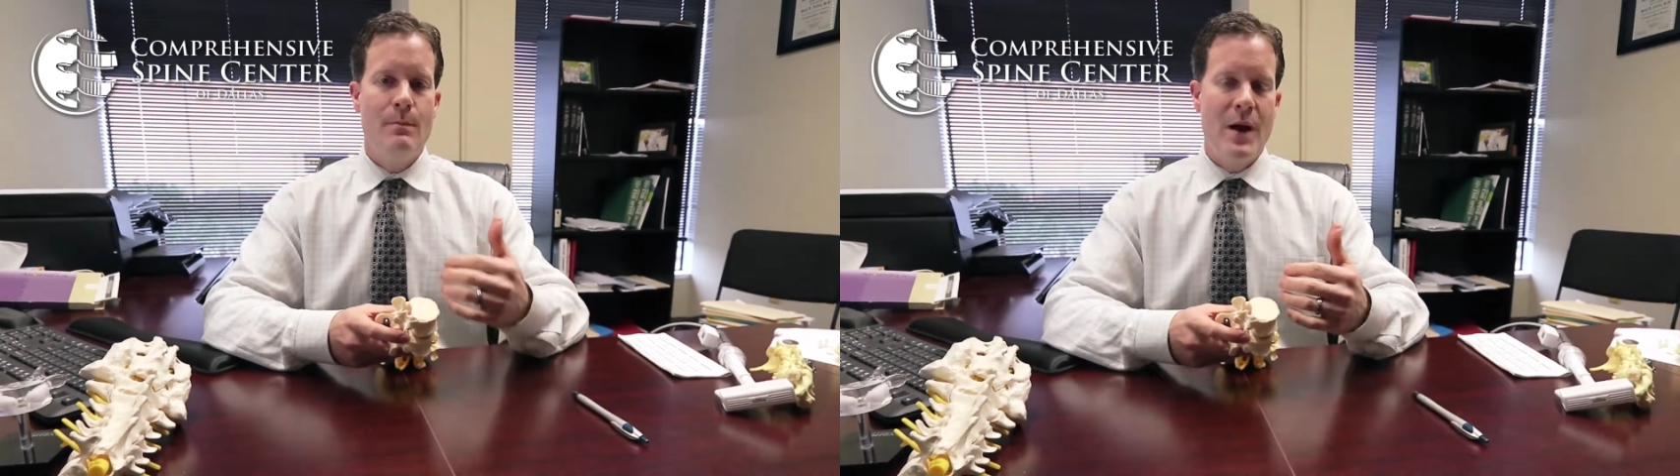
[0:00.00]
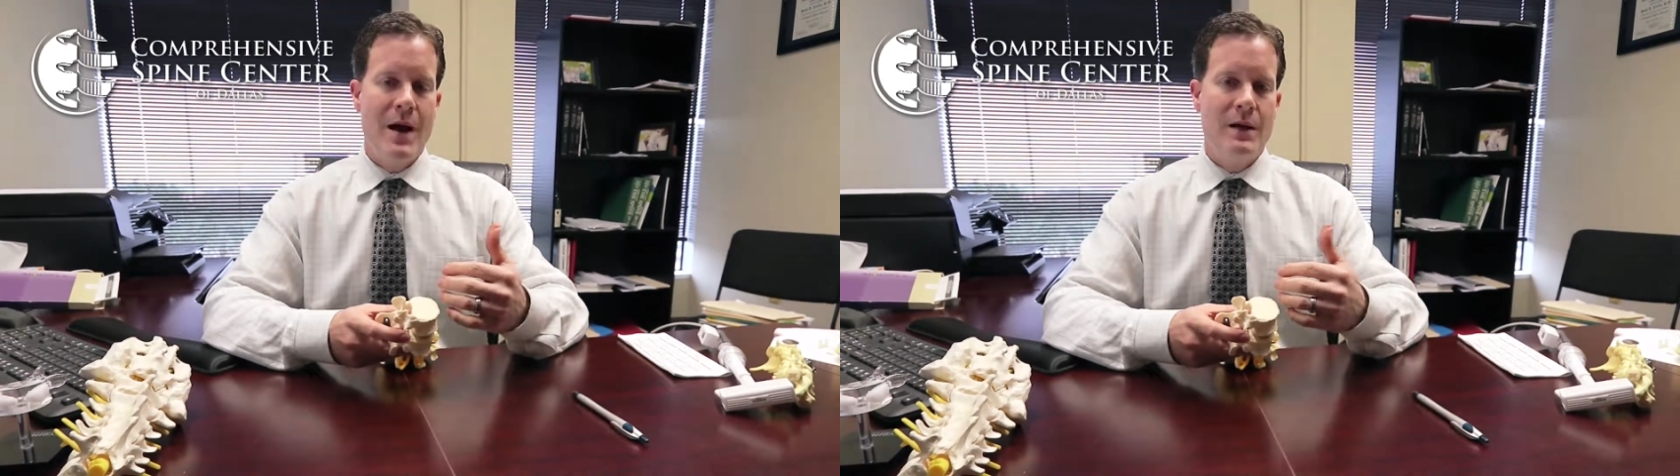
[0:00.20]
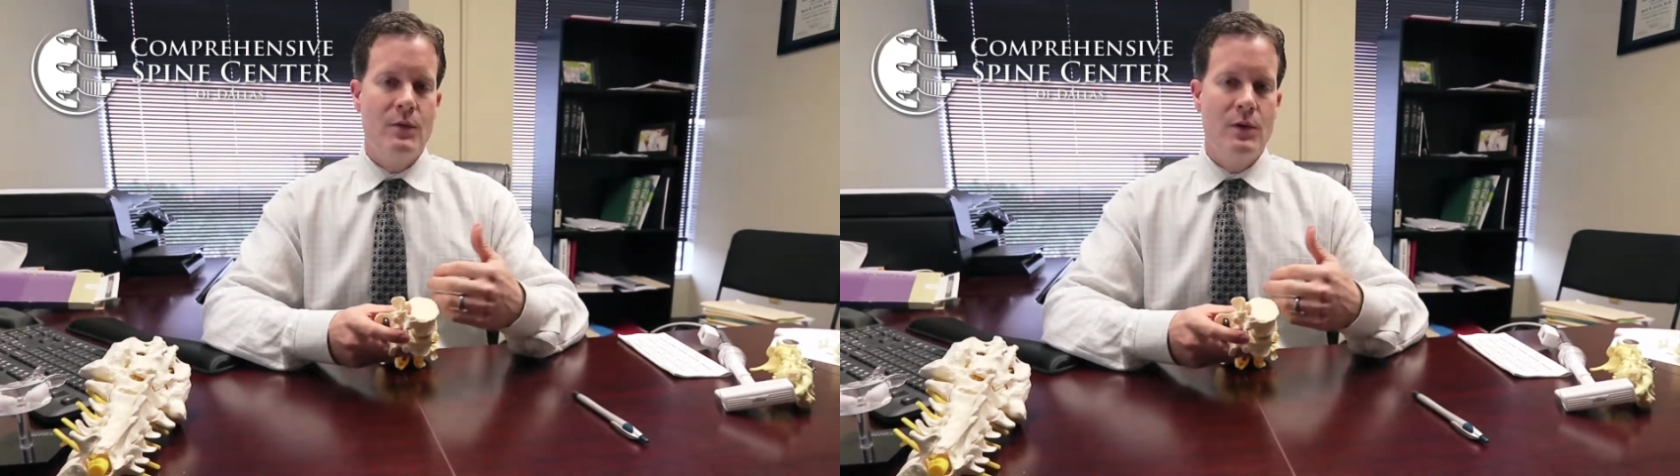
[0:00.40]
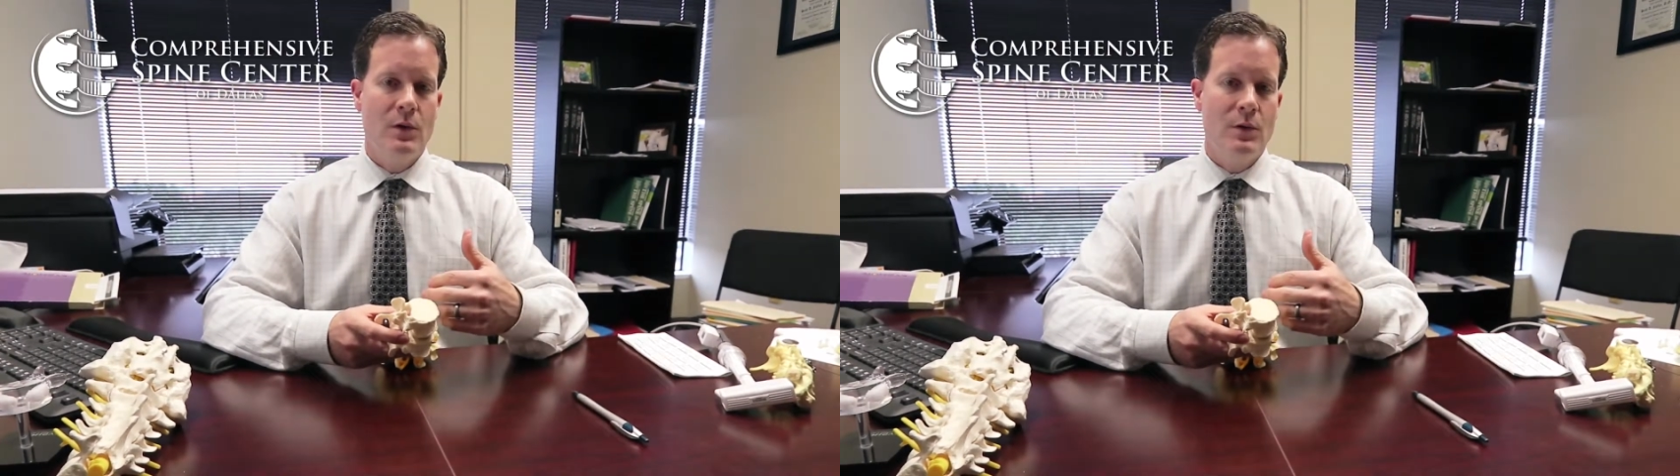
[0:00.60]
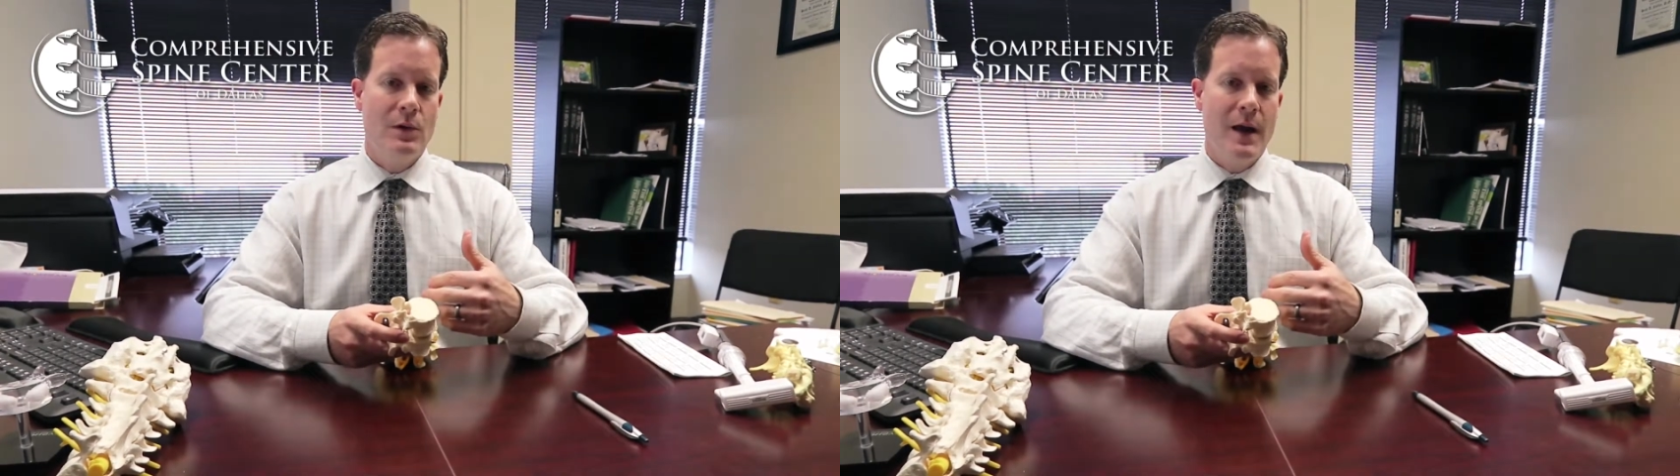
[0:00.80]
the back and their
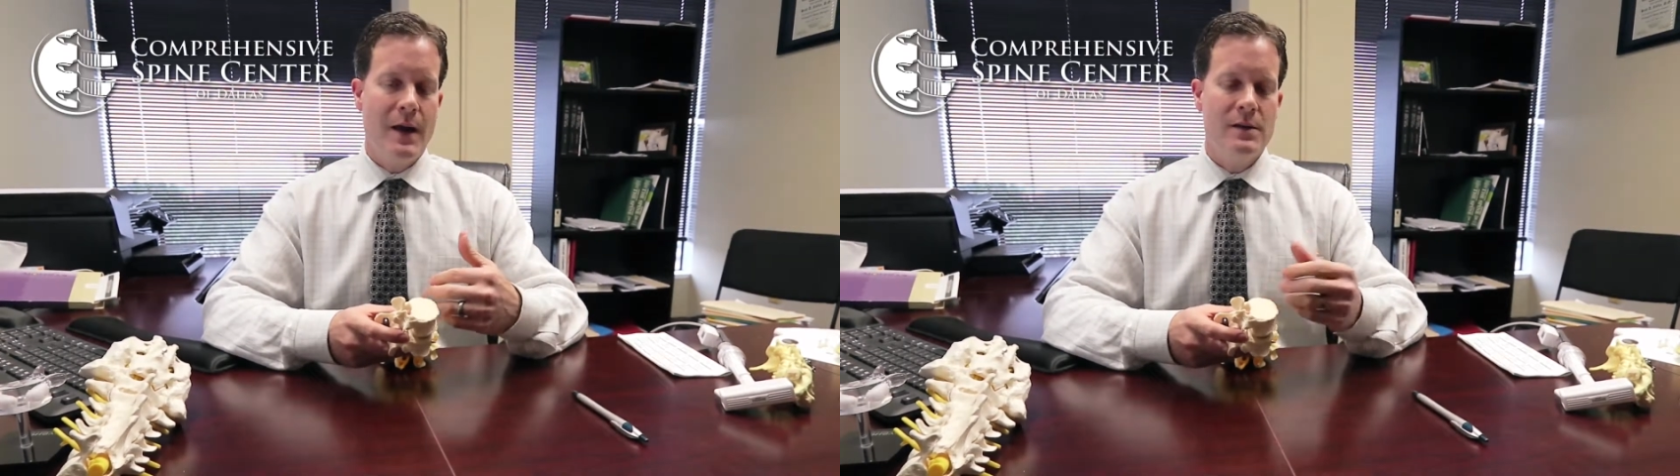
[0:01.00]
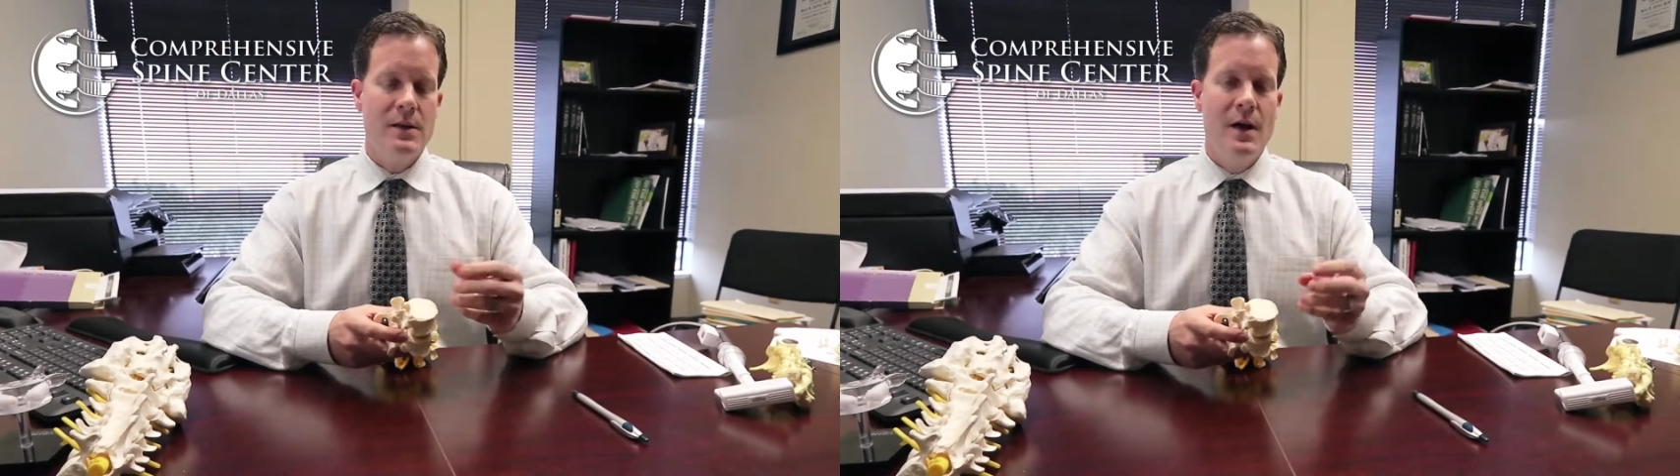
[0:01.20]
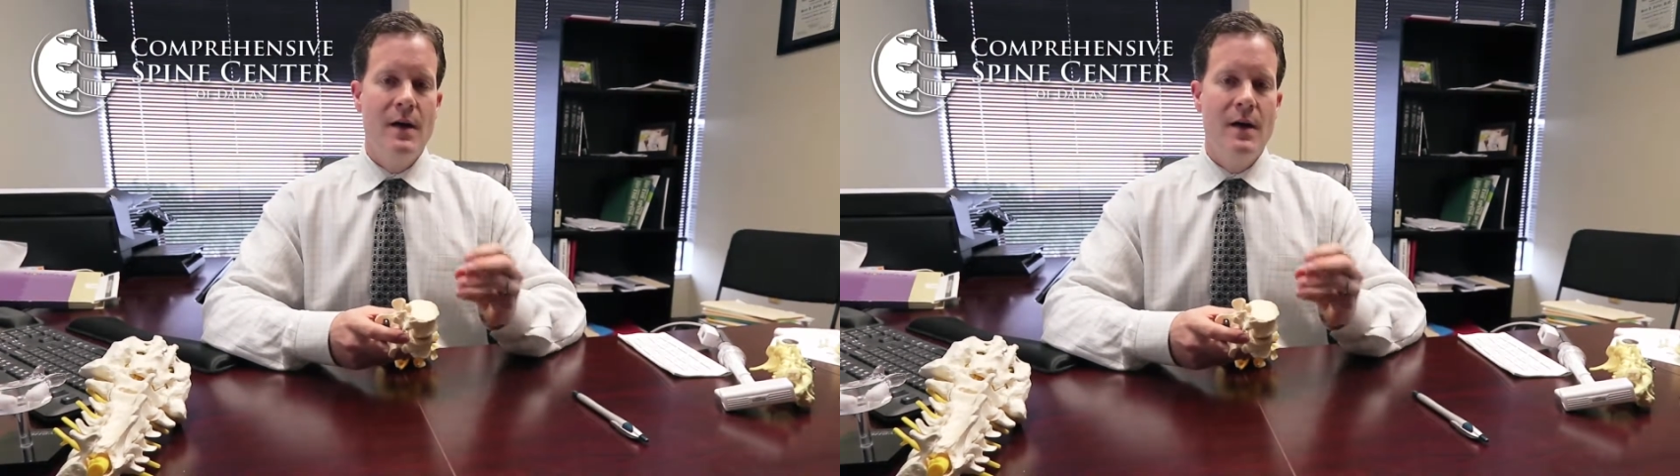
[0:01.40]
lower legs.